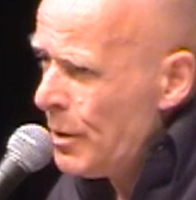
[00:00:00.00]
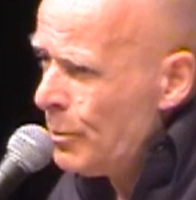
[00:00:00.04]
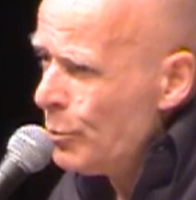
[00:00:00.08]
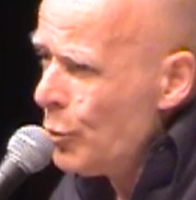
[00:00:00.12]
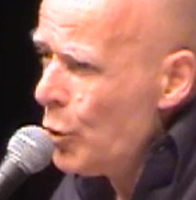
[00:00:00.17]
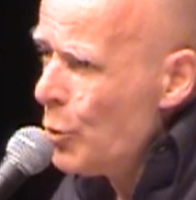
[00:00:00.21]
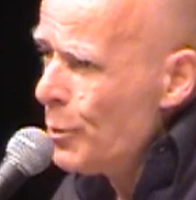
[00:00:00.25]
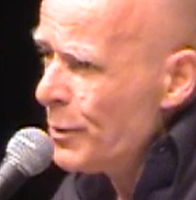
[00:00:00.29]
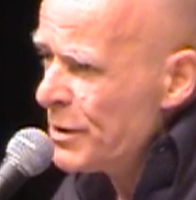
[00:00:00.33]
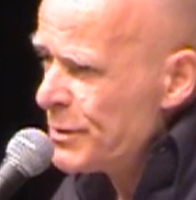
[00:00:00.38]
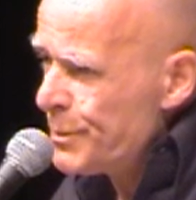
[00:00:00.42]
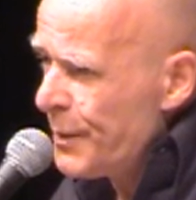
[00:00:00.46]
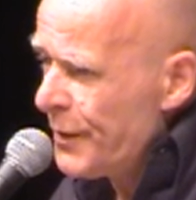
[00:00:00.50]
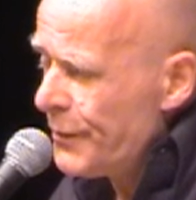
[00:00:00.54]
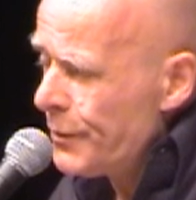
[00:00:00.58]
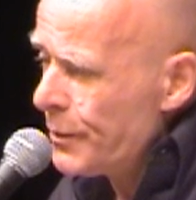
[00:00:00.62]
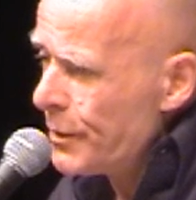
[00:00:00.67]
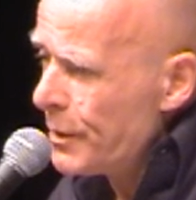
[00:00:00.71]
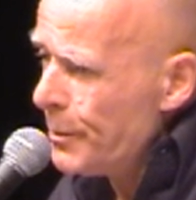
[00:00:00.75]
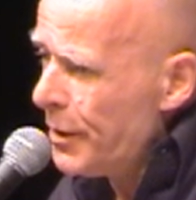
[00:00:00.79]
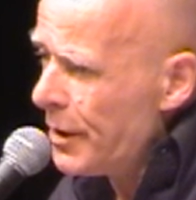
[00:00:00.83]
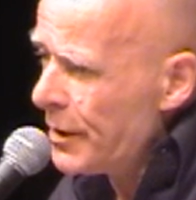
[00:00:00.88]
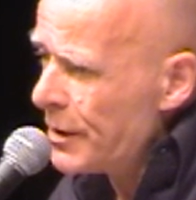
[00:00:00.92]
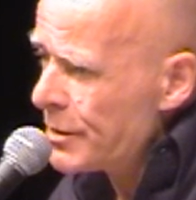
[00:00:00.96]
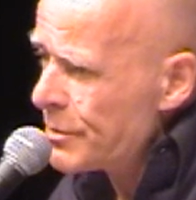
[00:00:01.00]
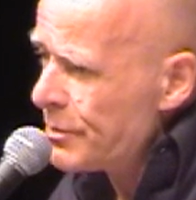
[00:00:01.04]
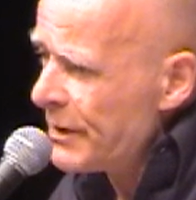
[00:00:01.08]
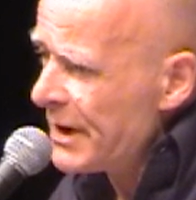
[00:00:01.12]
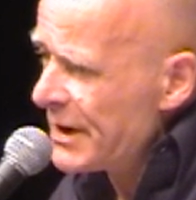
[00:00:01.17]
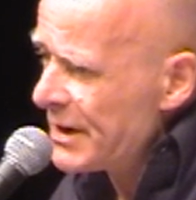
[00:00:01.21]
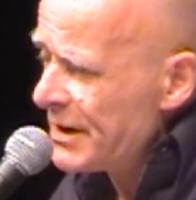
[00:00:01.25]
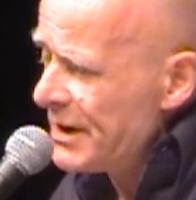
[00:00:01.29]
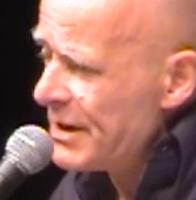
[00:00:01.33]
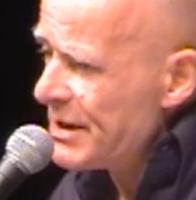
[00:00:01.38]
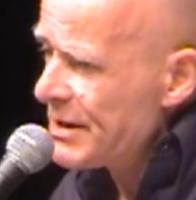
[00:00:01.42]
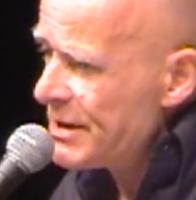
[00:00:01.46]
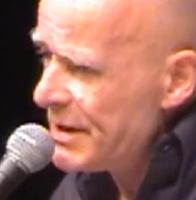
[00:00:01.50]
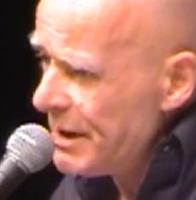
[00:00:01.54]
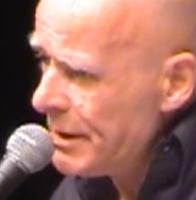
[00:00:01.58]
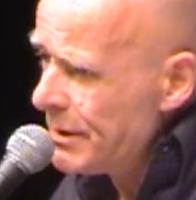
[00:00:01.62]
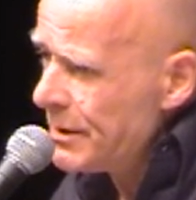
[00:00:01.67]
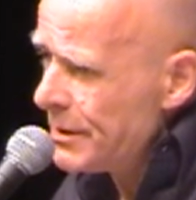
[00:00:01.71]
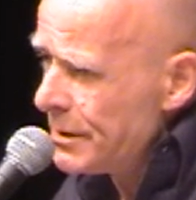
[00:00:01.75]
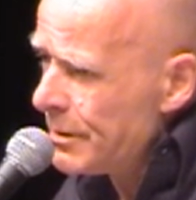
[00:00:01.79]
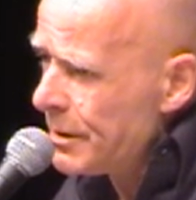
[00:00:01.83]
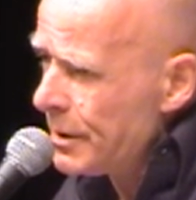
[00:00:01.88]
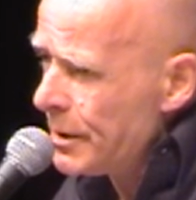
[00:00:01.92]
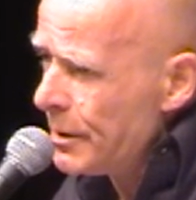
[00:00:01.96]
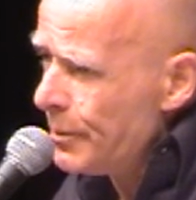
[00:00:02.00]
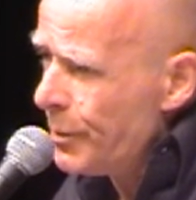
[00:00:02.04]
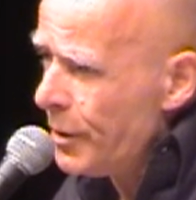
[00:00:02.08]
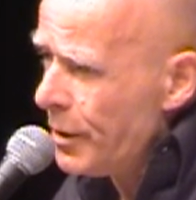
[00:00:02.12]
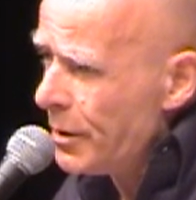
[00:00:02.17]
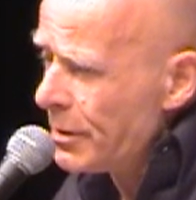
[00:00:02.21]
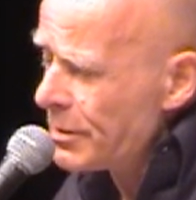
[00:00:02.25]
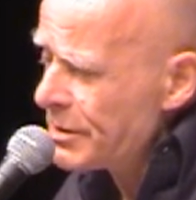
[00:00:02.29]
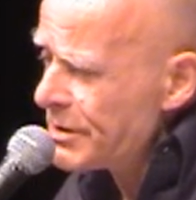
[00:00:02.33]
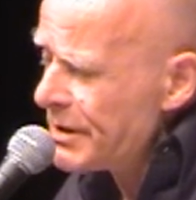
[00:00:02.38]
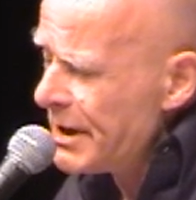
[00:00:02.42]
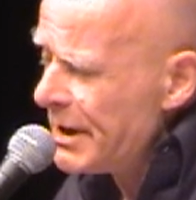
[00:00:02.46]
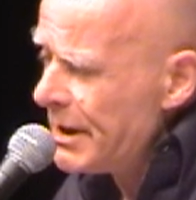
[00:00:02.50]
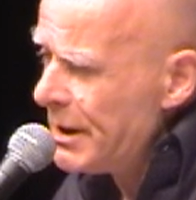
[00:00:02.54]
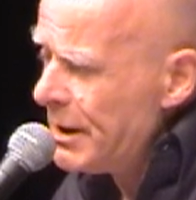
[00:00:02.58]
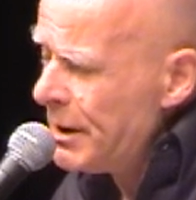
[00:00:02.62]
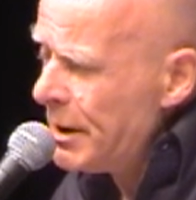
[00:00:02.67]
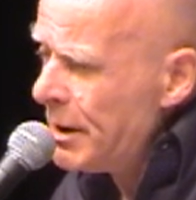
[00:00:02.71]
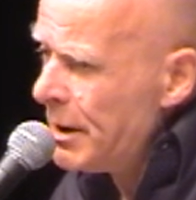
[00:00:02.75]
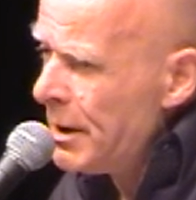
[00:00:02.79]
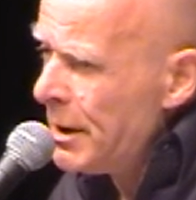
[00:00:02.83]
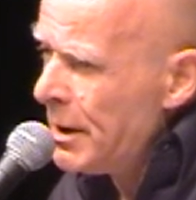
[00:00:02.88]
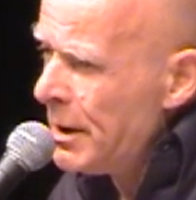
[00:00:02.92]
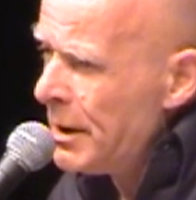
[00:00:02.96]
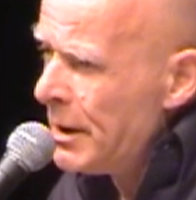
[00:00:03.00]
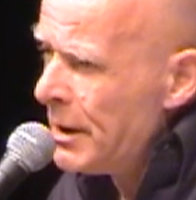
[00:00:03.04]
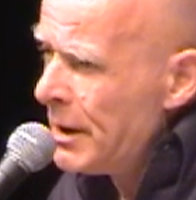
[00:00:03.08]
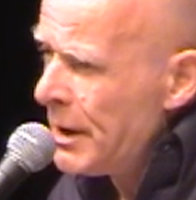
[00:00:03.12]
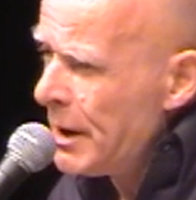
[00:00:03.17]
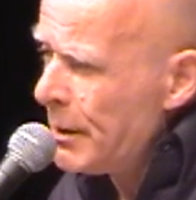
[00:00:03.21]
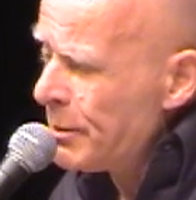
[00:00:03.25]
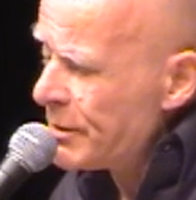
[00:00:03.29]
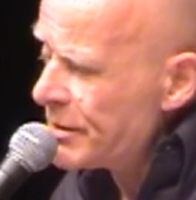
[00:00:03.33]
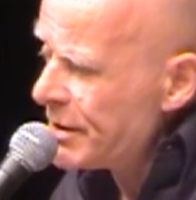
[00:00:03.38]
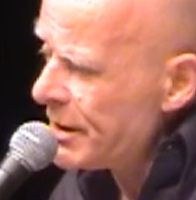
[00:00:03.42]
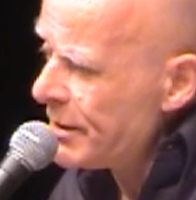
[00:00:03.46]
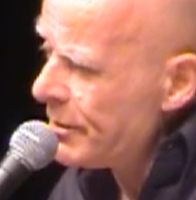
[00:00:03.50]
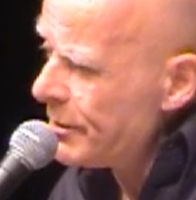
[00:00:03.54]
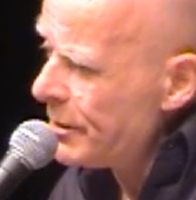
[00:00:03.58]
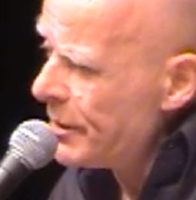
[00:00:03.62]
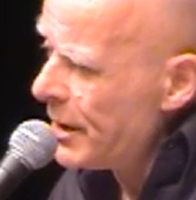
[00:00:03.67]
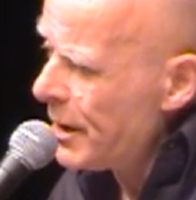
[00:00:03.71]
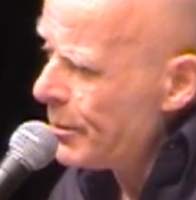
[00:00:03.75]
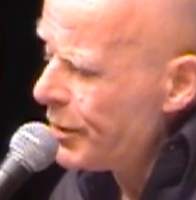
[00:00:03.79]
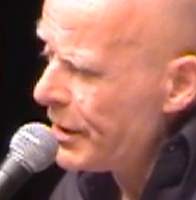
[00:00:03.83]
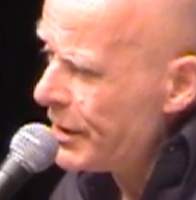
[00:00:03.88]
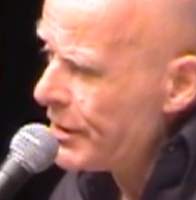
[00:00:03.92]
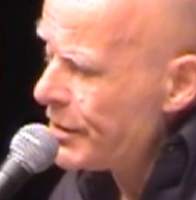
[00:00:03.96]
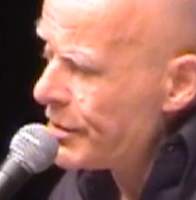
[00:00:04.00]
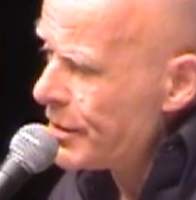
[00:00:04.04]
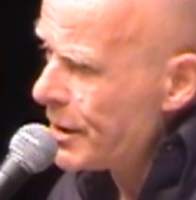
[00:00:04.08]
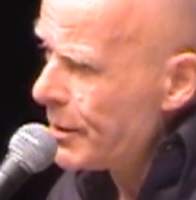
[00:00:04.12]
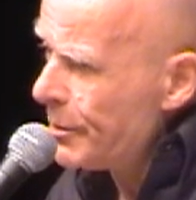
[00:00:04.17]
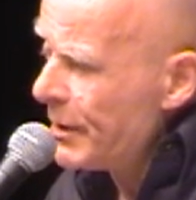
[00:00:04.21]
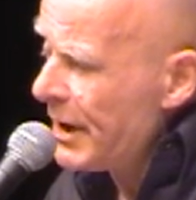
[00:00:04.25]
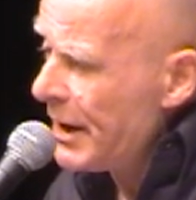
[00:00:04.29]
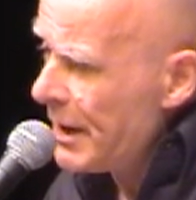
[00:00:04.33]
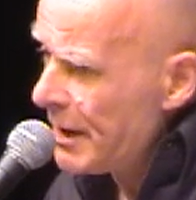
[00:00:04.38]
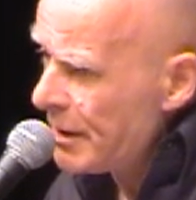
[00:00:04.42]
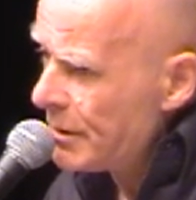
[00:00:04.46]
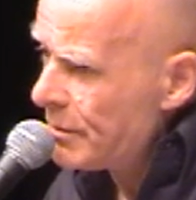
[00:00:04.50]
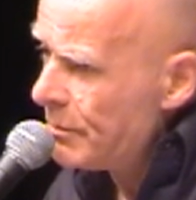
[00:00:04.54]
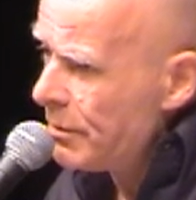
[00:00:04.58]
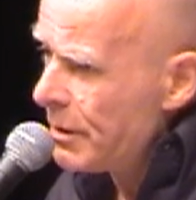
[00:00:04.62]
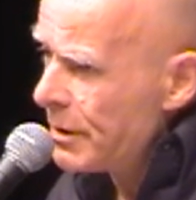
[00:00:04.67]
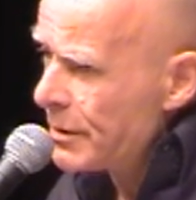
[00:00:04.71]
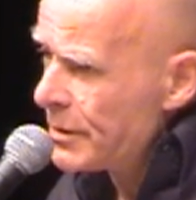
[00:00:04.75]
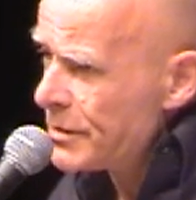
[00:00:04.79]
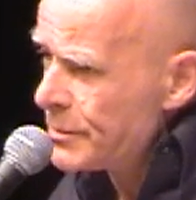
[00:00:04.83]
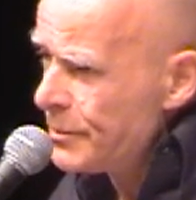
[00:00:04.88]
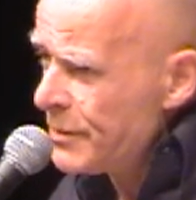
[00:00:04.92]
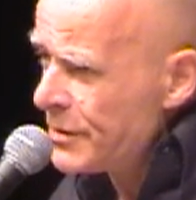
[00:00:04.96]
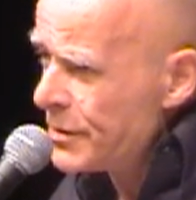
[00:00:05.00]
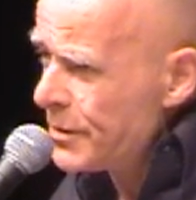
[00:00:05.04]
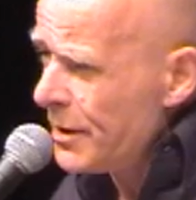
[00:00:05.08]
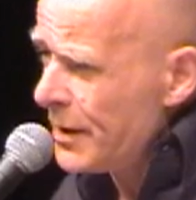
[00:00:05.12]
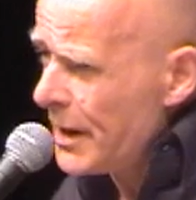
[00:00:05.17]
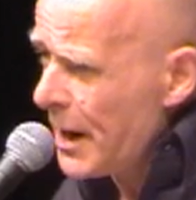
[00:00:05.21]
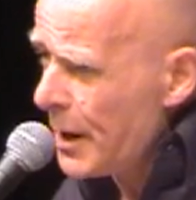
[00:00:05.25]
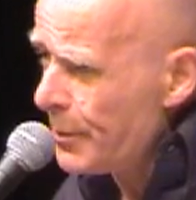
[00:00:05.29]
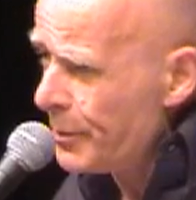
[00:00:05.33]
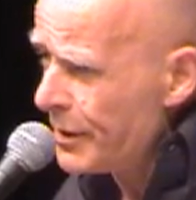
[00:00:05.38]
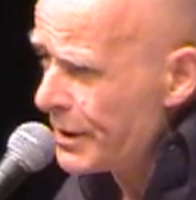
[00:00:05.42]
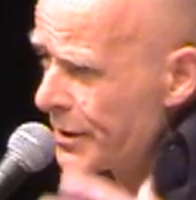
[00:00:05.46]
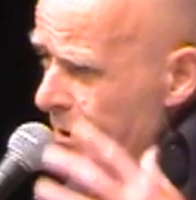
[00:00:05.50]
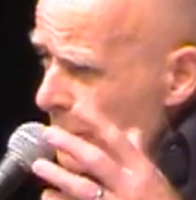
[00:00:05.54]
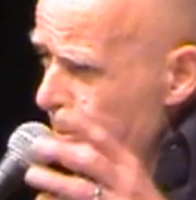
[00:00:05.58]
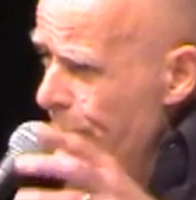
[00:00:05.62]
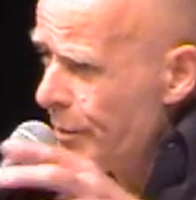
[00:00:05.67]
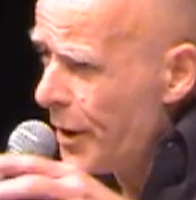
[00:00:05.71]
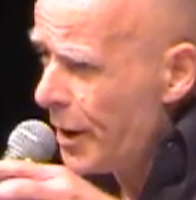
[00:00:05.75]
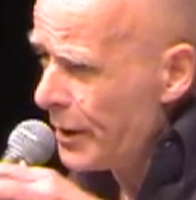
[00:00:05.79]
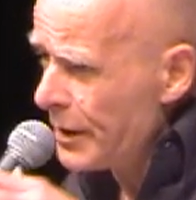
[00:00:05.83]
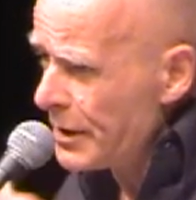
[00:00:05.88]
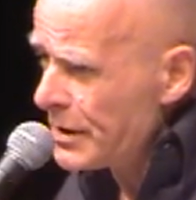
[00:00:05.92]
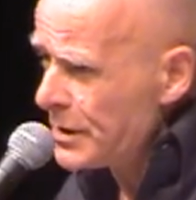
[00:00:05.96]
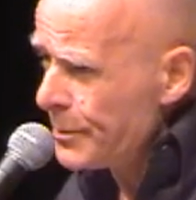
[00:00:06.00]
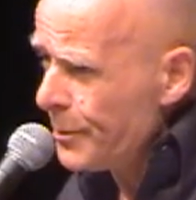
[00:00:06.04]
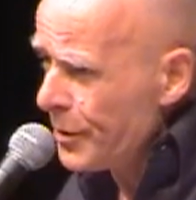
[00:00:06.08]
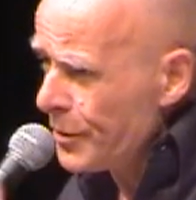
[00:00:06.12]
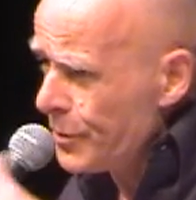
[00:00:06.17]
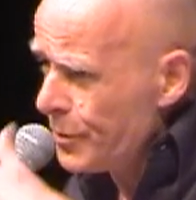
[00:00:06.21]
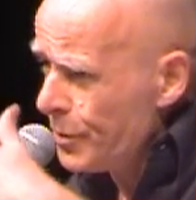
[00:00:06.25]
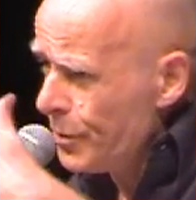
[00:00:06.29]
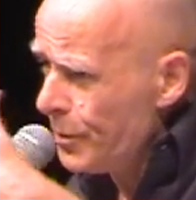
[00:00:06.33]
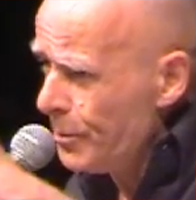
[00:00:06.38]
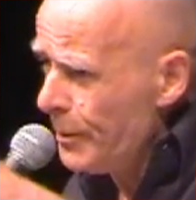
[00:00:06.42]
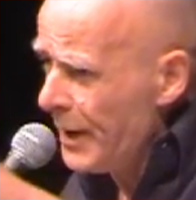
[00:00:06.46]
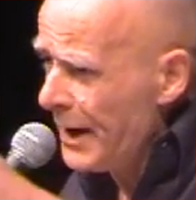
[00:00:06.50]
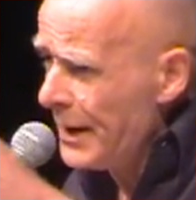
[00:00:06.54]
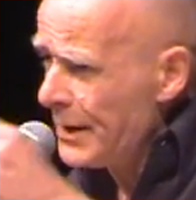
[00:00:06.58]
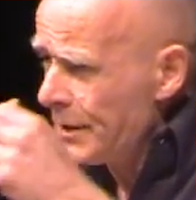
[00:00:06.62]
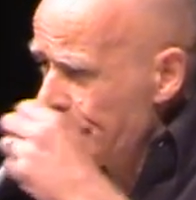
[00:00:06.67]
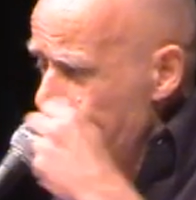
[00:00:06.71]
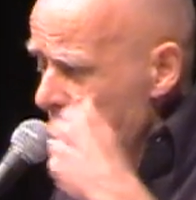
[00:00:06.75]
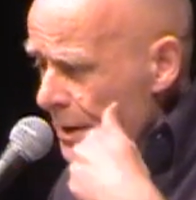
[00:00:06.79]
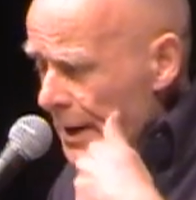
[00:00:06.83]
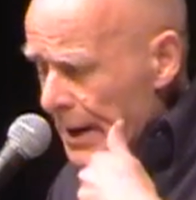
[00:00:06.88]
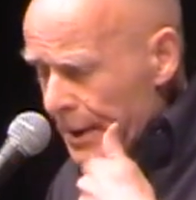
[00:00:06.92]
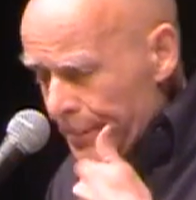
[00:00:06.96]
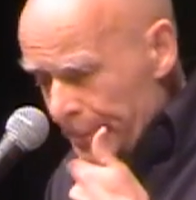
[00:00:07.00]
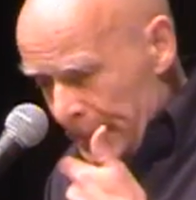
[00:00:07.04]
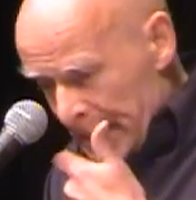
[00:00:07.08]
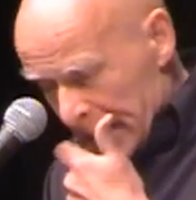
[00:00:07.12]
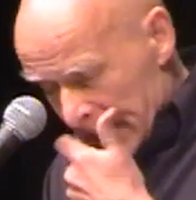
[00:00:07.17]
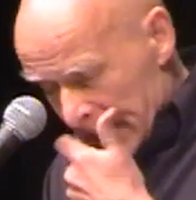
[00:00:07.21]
Moments before the Paras were actually sent into the Bogside, he was in the British Army headquarters, which is called Ebrington Barracks, about 2 miles away,